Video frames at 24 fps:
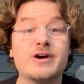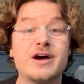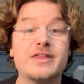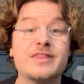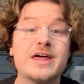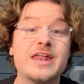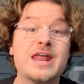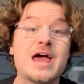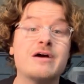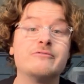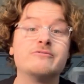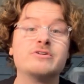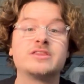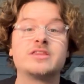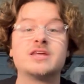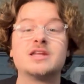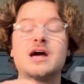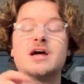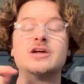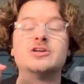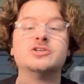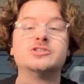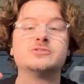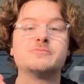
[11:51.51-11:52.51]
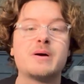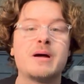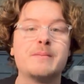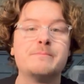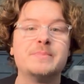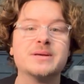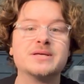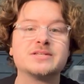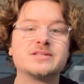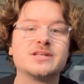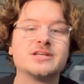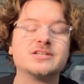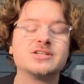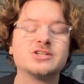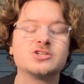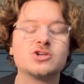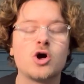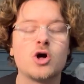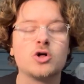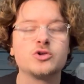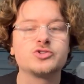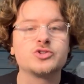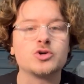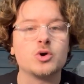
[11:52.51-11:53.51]
And then everything I use in my business is
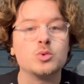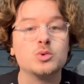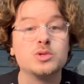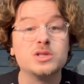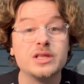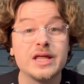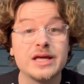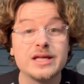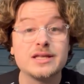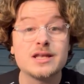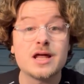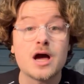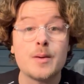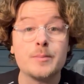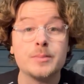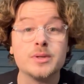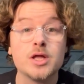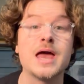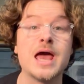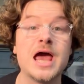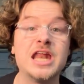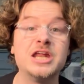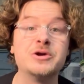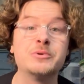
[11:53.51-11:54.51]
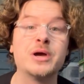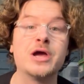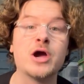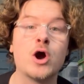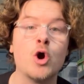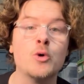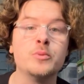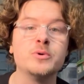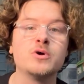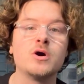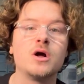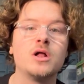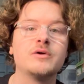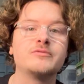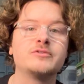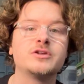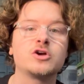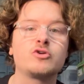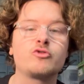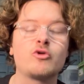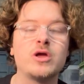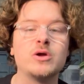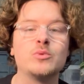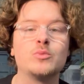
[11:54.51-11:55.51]
also linked down below. Anyway, I hope you all having
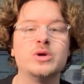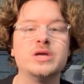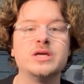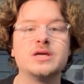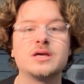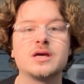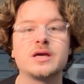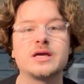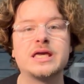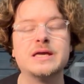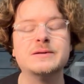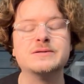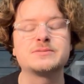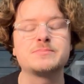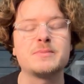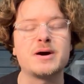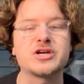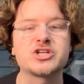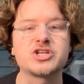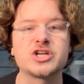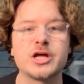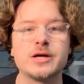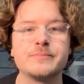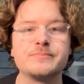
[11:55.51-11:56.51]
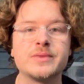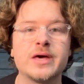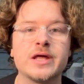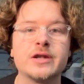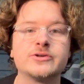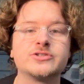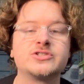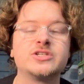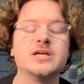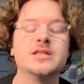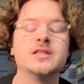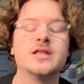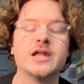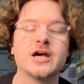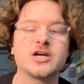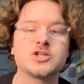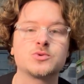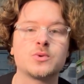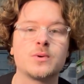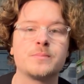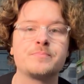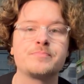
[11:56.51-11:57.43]
a great week. Keep smashing it, and I'll see you in the next one.